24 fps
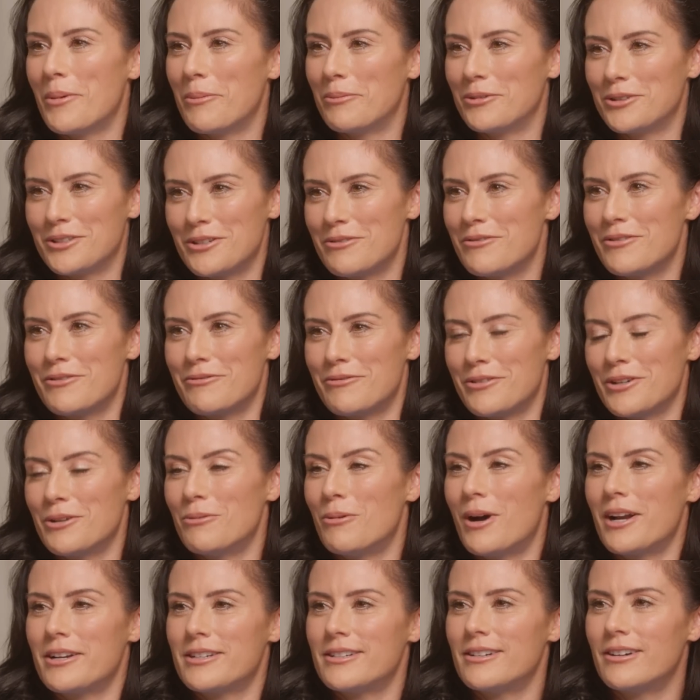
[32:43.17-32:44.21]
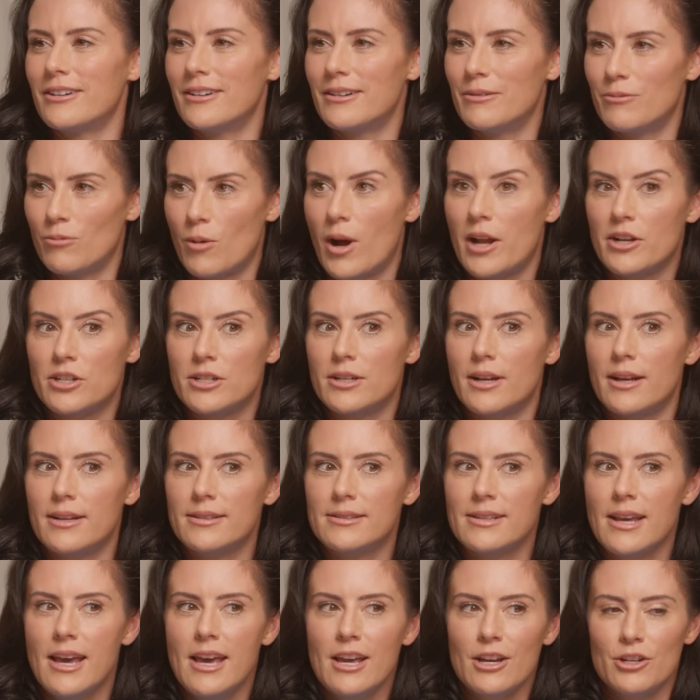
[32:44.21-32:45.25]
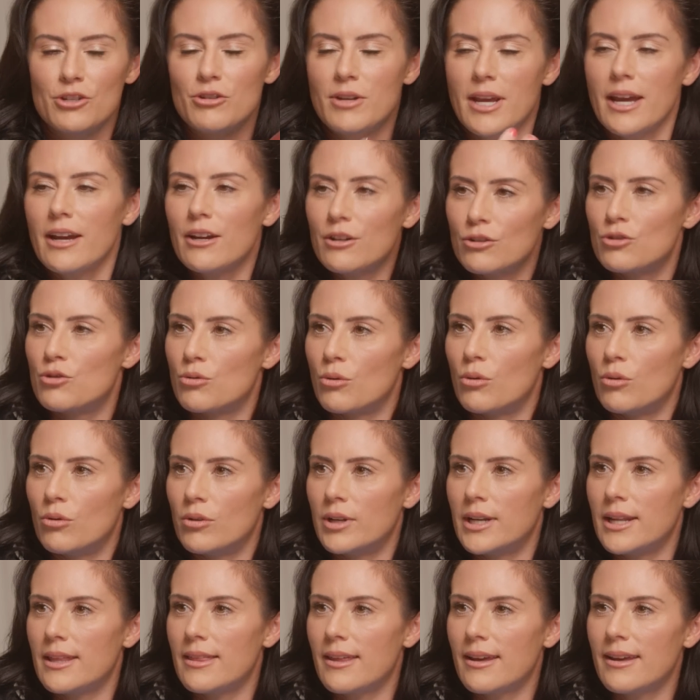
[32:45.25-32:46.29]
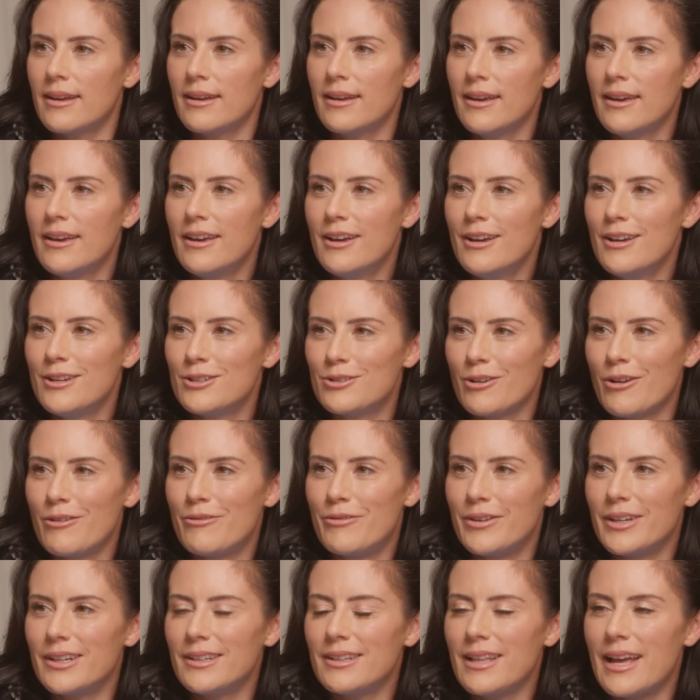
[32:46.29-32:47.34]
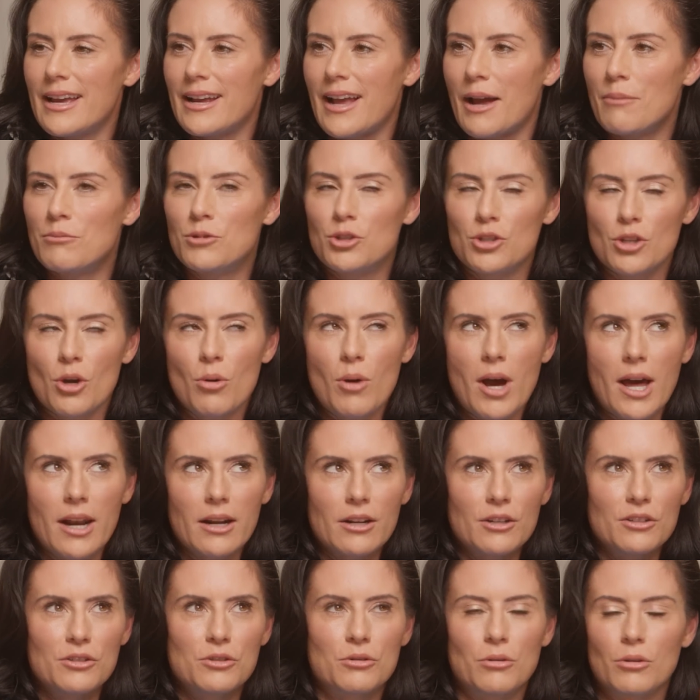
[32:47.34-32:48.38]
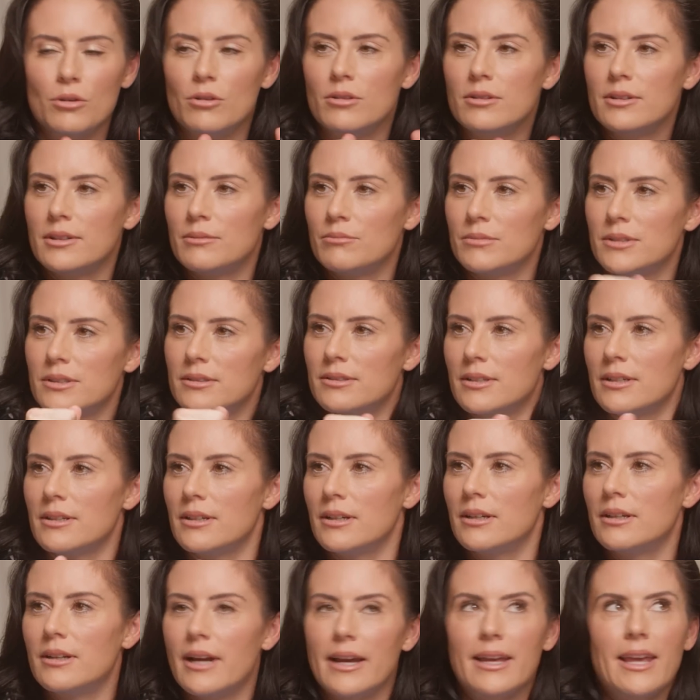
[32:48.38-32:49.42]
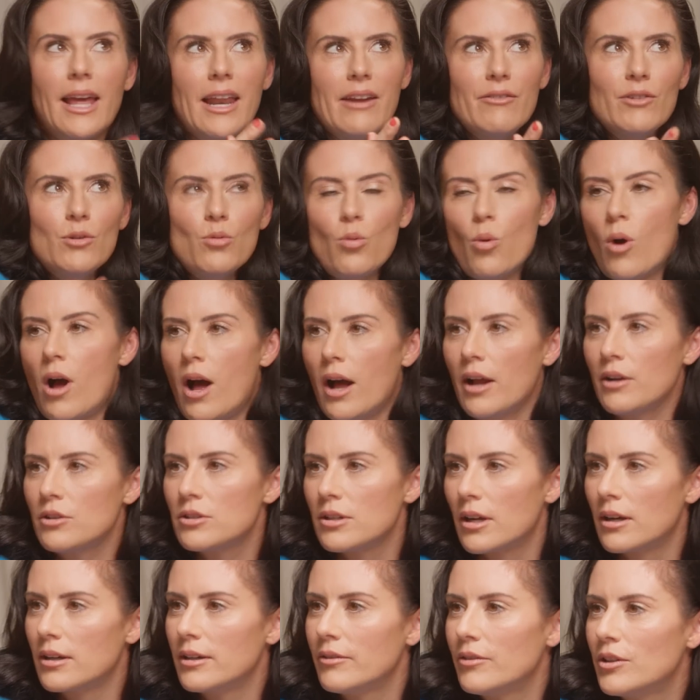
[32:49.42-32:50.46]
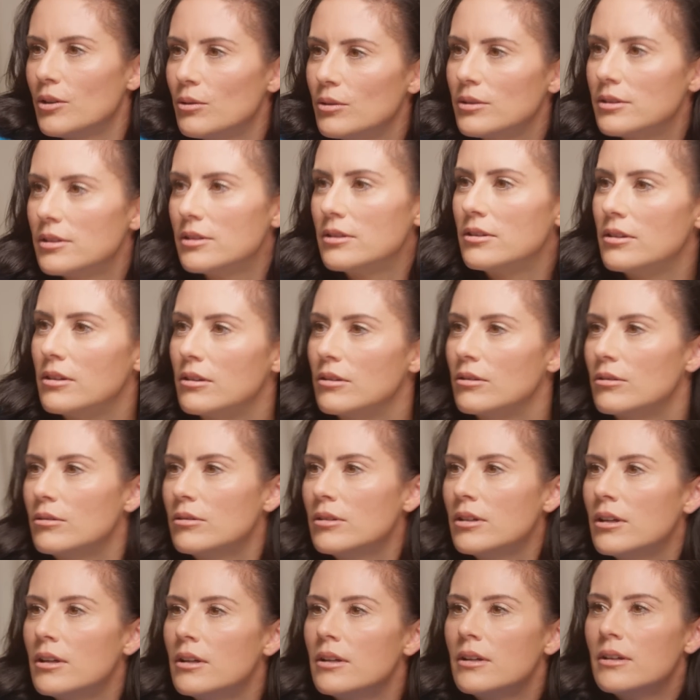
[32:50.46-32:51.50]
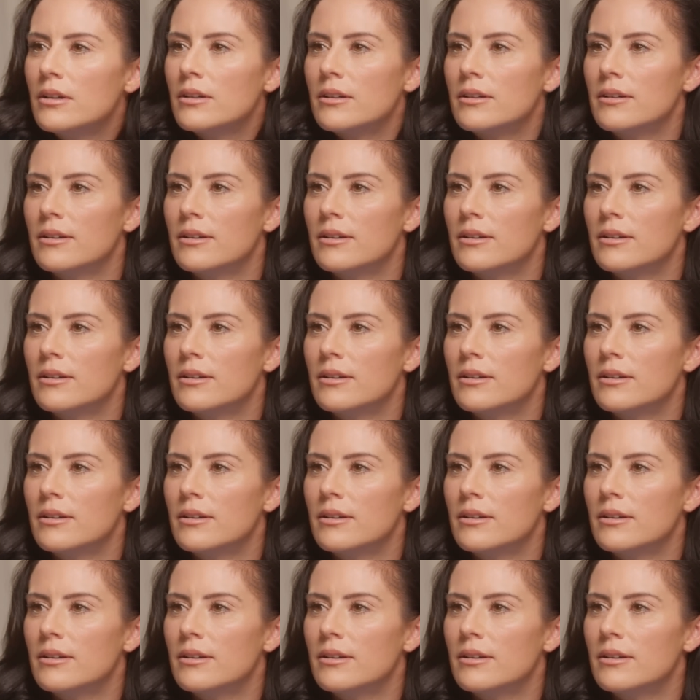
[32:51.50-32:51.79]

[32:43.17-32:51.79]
members even feel watching our, watching us, because you can't control anything. So I feel like I'm so out of control, and I'm just like I can't even watch. I don't even know what to do. Yeah.